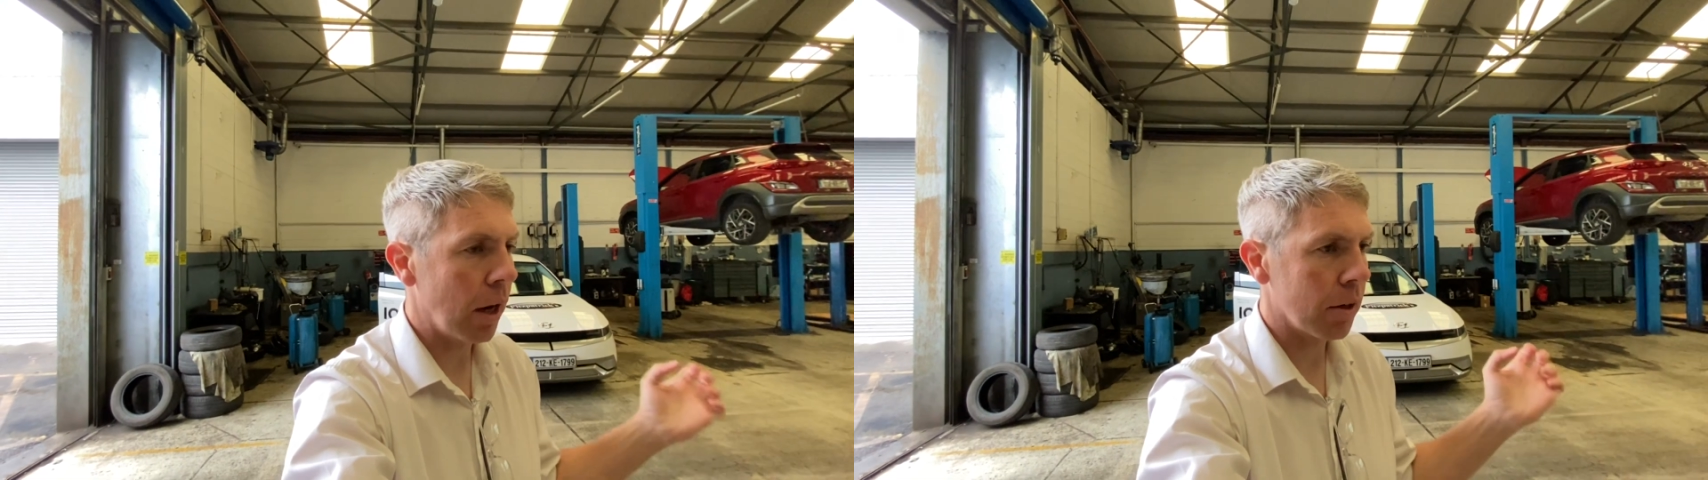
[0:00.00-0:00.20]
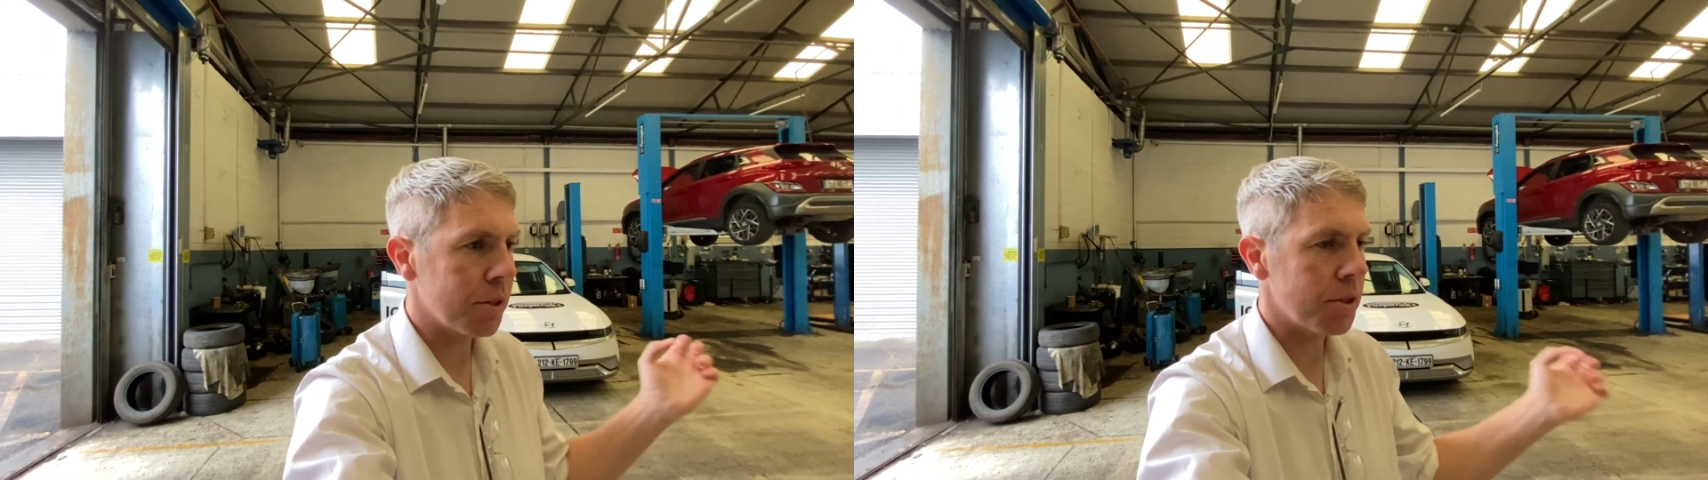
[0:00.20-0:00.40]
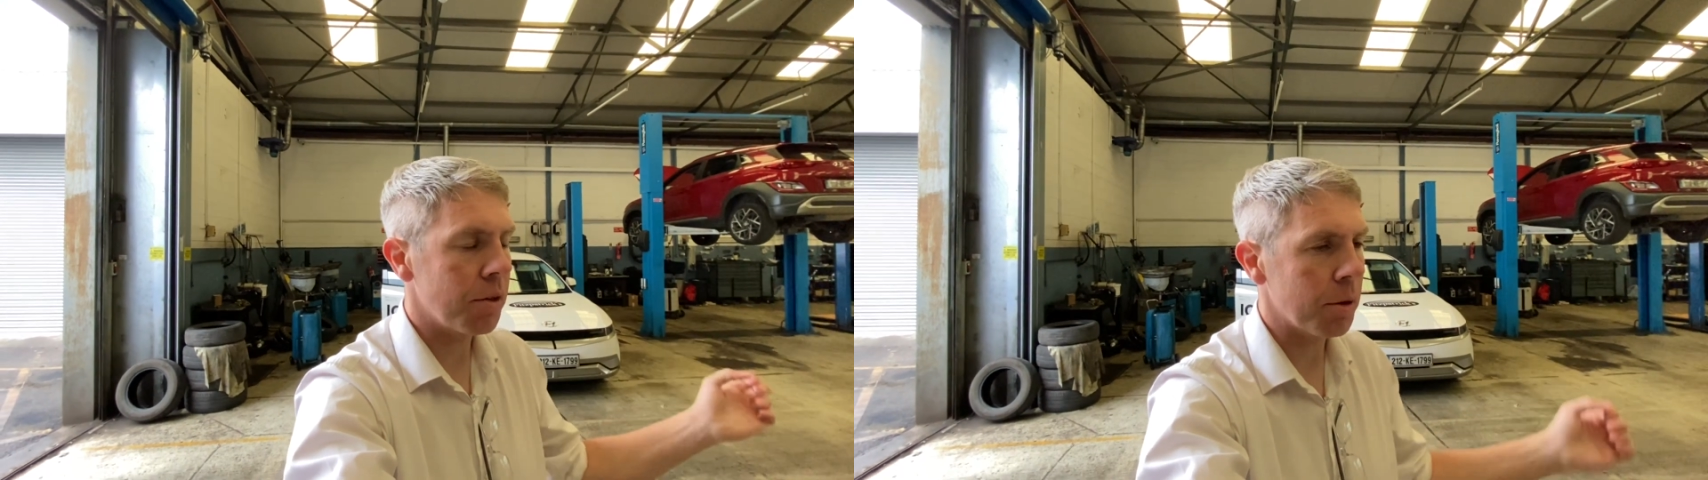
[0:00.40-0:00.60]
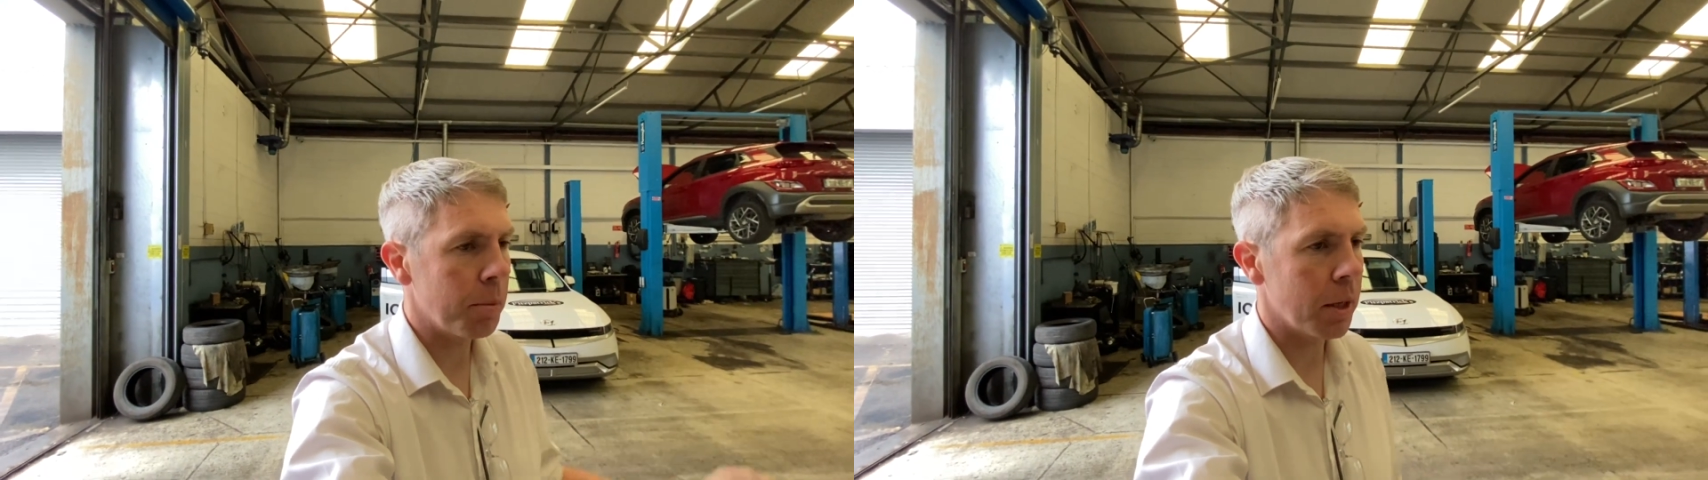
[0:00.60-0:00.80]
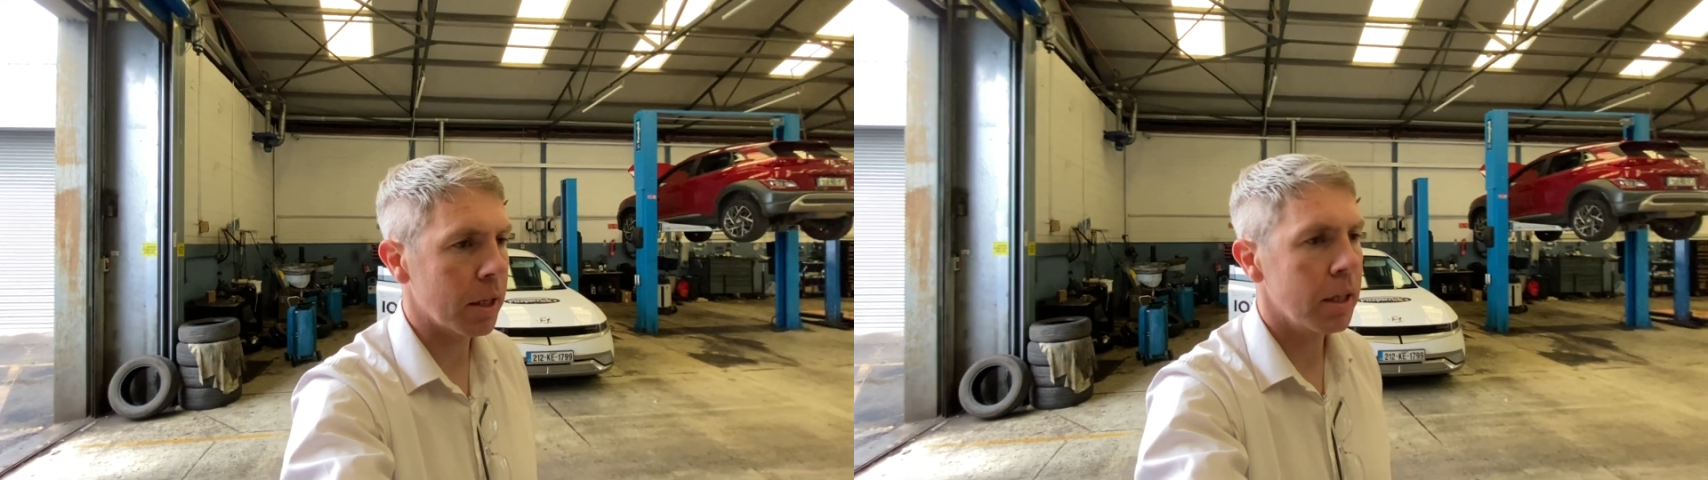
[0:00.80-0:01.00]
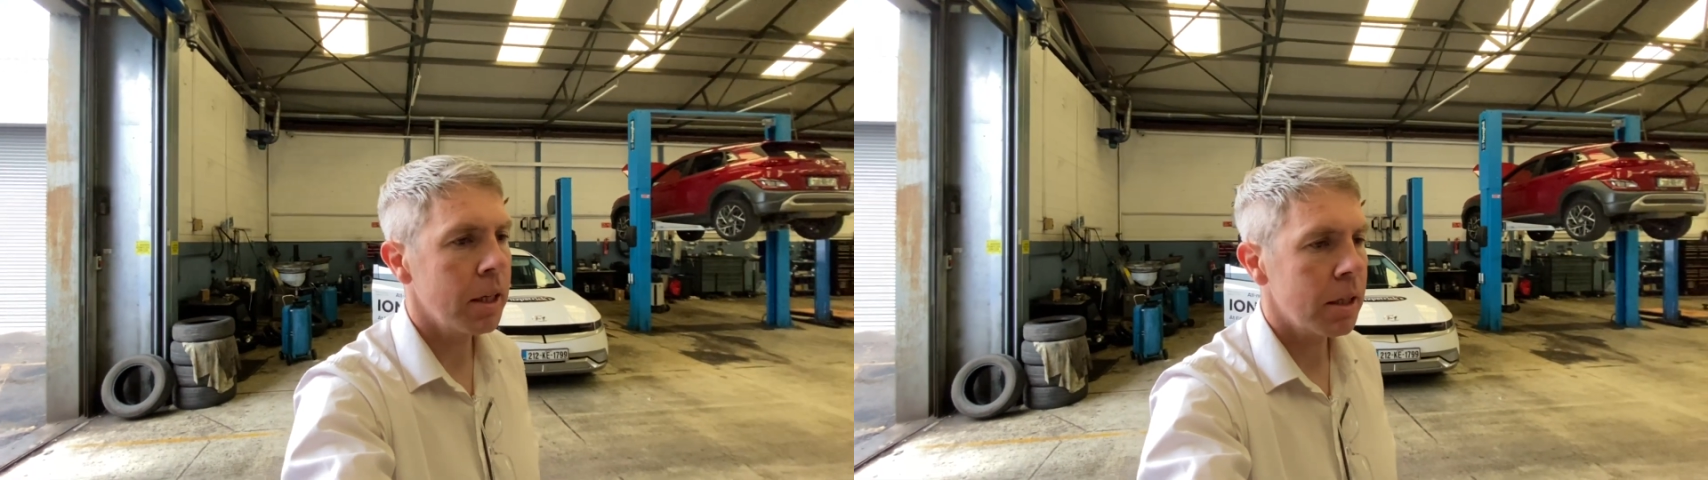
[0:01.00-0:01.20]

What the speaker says: are considering buying,